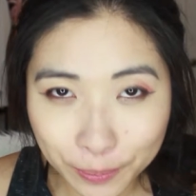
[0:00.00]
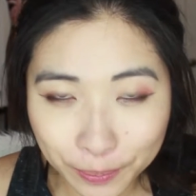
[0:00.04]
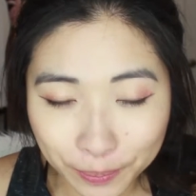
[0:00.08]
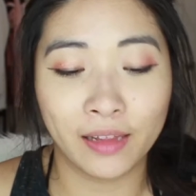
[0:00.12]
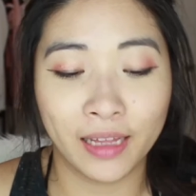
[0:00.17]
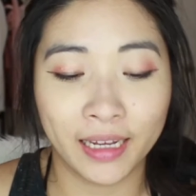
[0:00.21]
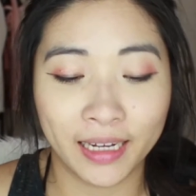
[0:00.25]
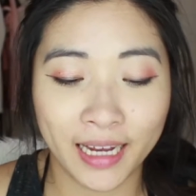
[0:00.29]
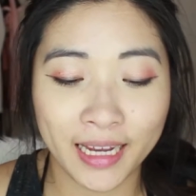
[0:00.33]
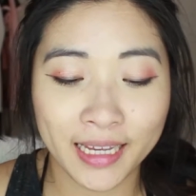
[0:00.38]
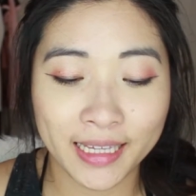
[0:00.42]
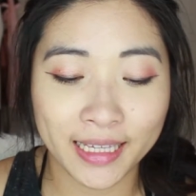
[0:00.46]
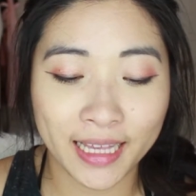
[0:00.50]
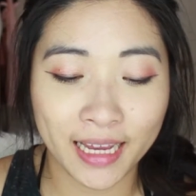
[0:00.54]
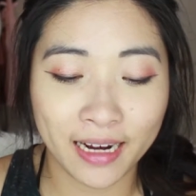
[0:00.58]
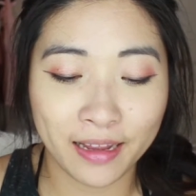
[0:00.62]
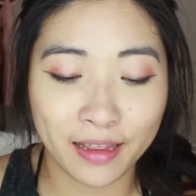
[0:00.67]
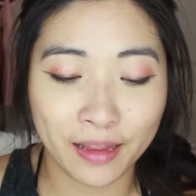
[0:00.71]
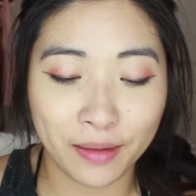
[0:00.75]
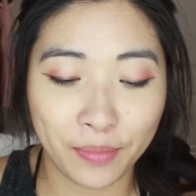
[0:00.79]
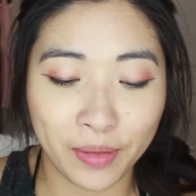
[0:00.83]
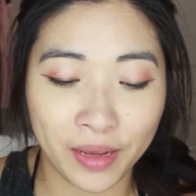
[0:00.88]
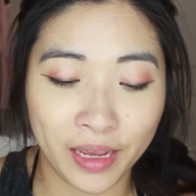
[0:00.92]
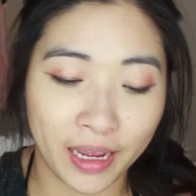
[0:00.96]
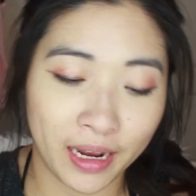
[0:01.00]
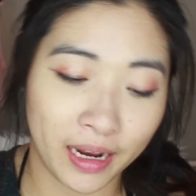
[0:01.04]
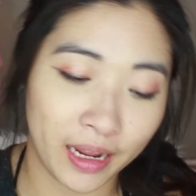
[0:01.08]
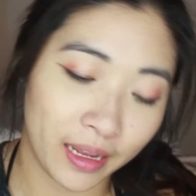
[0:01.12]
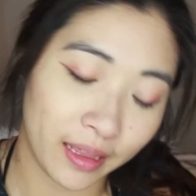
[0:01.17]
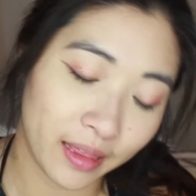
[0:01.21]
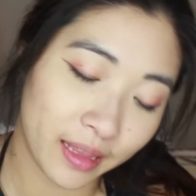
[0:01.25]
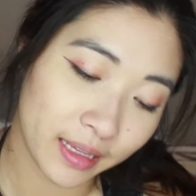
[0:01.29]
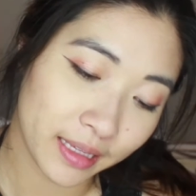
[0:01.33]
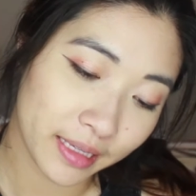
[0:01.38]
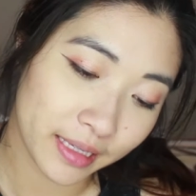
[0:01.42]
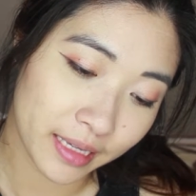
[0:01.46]
Like I said in the
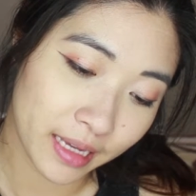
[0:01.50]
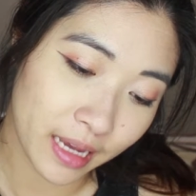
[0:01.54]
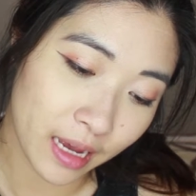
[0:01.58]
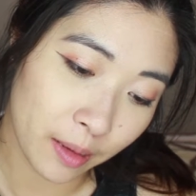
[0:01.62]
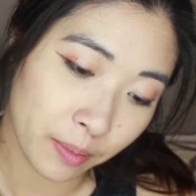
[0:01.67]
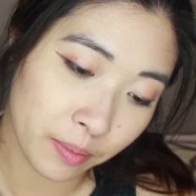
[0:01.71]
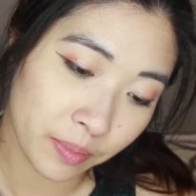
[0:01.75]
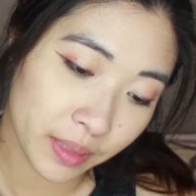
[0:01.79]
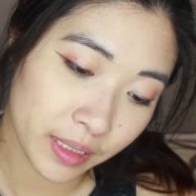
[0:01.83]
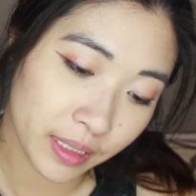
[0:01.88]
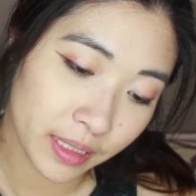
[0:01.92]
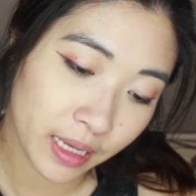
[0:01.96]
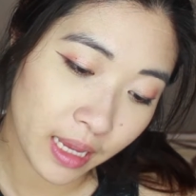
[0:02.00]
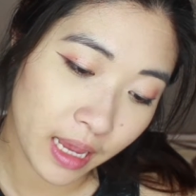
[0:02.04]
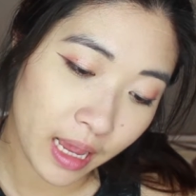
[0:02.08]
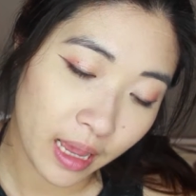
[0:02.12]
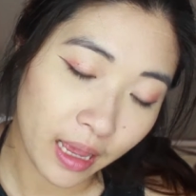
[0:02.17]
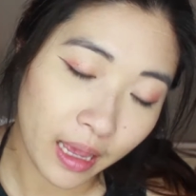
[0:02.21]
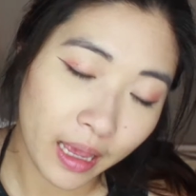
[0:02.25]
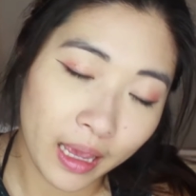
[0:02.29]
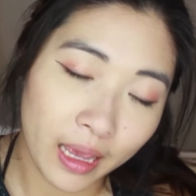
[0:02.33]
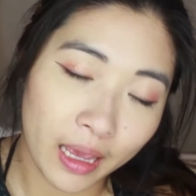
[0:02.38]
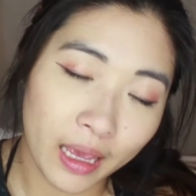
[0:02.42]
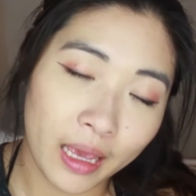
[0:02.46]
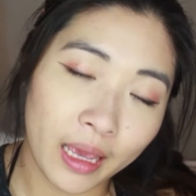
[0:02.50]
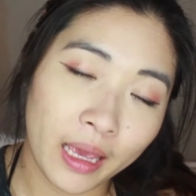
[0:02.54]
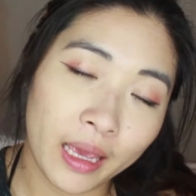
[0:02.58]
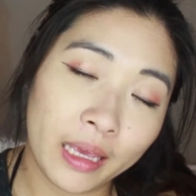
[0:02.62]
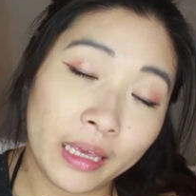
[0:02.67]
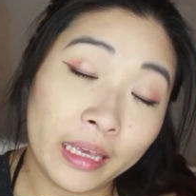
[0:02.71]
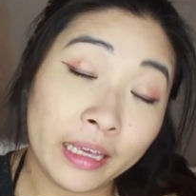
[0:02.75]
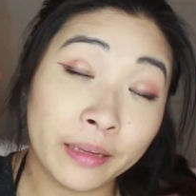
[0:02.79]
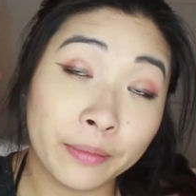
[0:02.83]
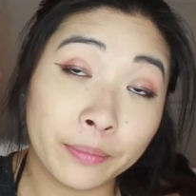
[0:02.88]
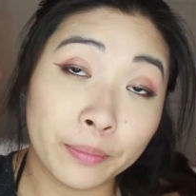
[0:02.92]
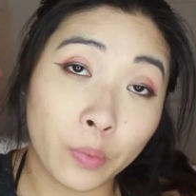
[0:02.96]
beginning, this comes
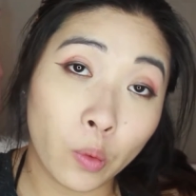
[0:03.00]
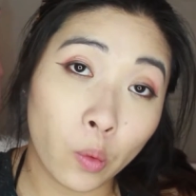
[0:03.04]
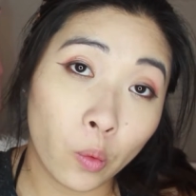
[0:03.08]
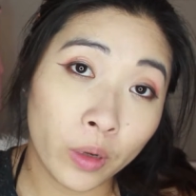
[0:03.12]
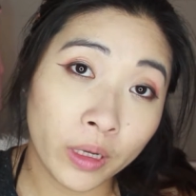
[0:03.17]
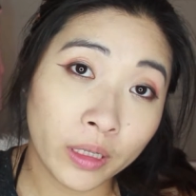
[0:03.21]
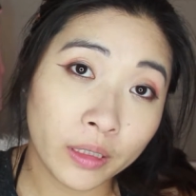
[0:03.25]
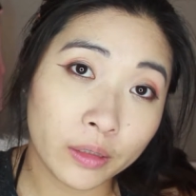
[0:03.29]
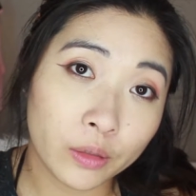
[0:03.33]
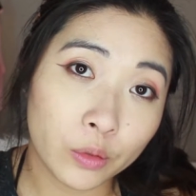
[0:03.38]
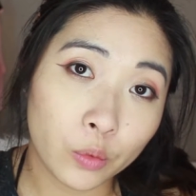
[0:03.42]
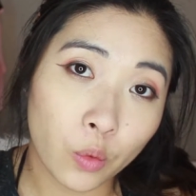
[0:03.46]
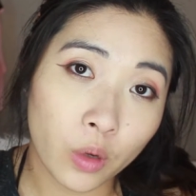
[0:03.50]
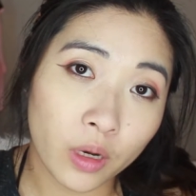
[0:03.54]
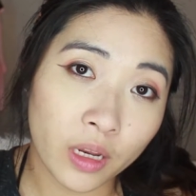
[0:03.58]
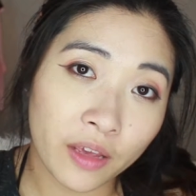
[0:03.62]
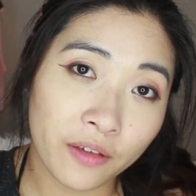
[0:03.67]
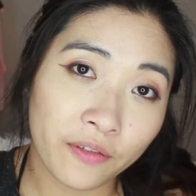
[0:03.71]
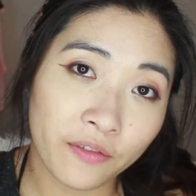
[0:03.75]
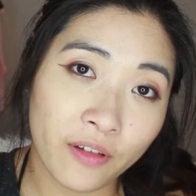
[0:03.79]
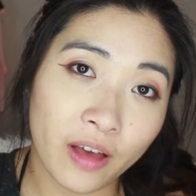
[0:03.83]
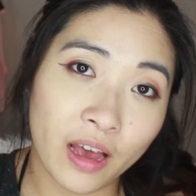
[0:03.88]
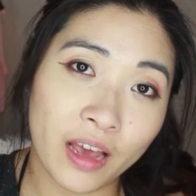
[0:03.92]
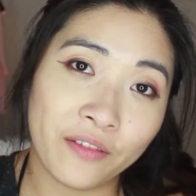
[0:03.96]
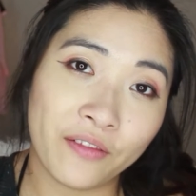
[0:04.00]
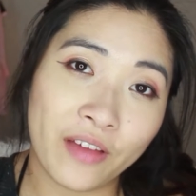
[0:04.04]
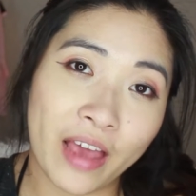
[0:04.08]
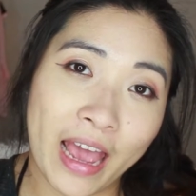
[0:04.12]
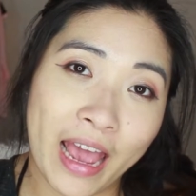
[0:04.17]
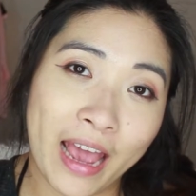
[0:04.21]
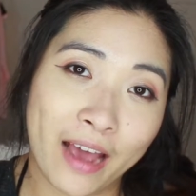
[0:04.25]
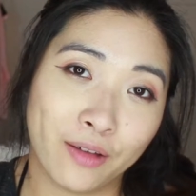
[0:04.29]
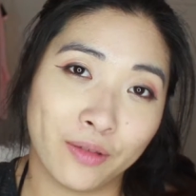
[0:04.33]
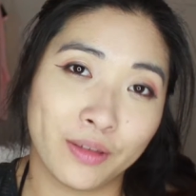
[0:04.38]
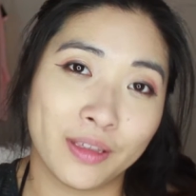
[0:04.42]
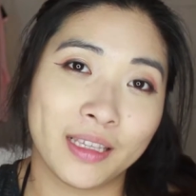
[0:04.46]
in 0.25
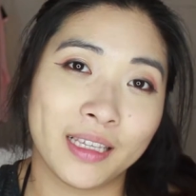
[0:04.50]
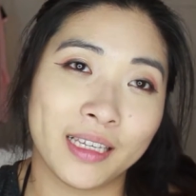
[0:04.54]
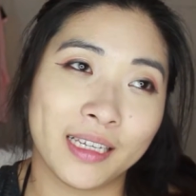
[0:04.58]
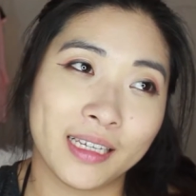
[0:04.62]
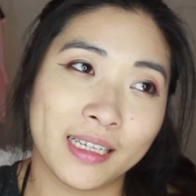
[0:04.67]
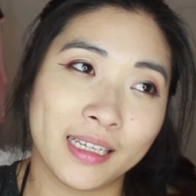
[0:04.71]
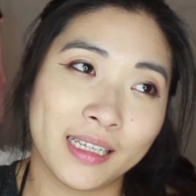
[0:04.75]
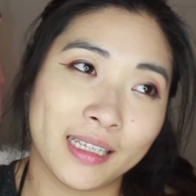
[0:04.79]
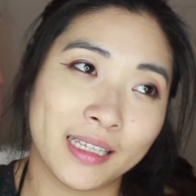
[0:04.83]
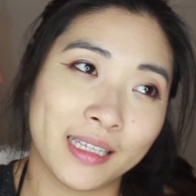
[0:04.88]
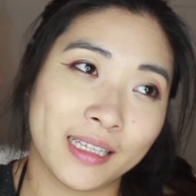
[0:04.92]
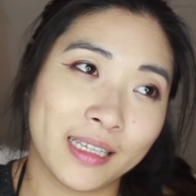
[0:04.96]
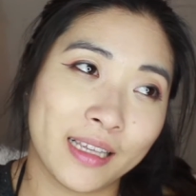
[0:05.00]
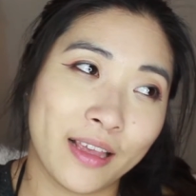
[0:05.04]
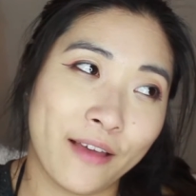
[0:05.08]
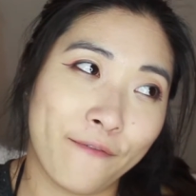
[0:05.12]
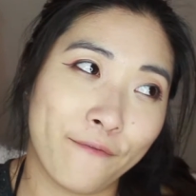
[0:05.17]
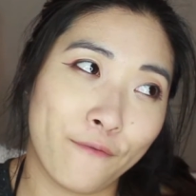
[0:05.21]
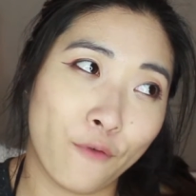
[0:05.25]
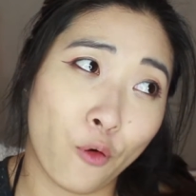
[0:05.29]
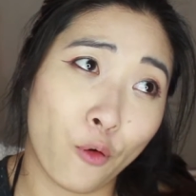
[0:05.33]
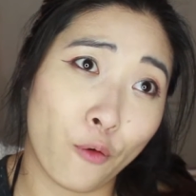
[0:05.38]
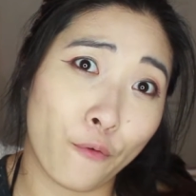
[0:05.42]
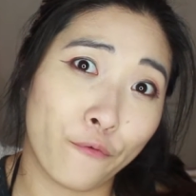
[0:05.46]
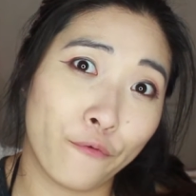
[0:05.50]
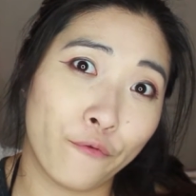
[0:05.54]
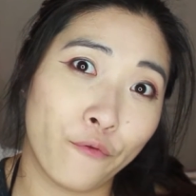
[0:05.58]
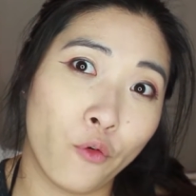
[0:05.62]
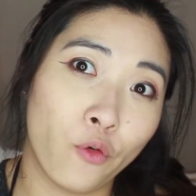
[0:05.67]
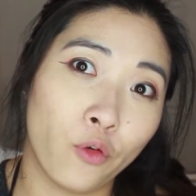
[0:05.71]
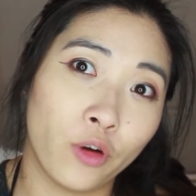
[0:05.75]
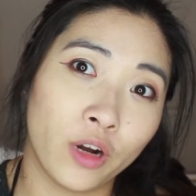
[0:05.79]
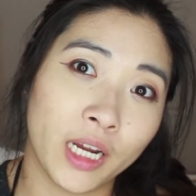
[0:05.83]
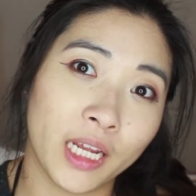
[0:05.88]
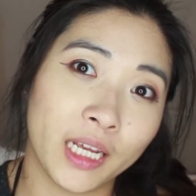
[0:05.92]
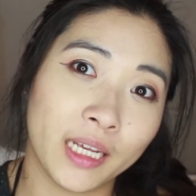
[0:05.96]
ounces for
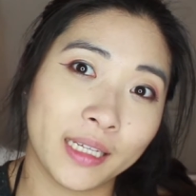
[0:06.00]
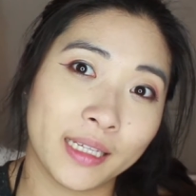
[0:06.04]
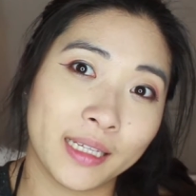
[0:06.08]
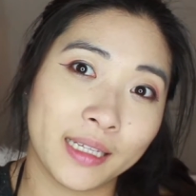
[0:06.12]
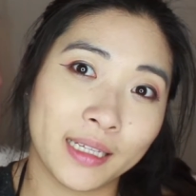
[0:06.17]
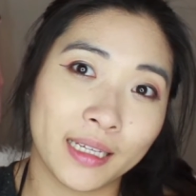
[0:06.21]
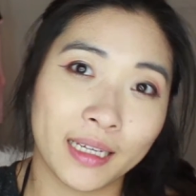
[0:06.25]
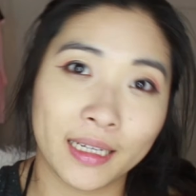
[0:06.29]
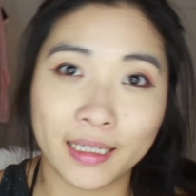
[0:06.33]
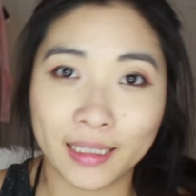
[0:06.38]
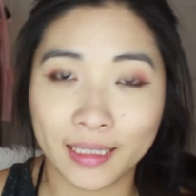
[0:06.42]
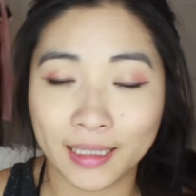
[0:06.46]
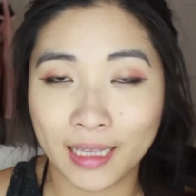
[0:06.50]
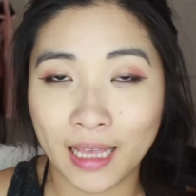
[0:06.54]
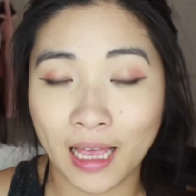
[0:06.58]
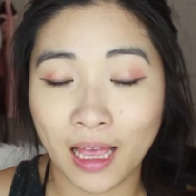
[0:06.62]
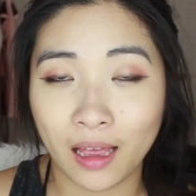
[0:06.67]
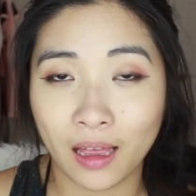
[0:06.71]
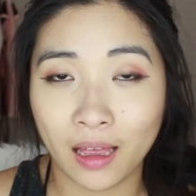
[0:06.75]
$46.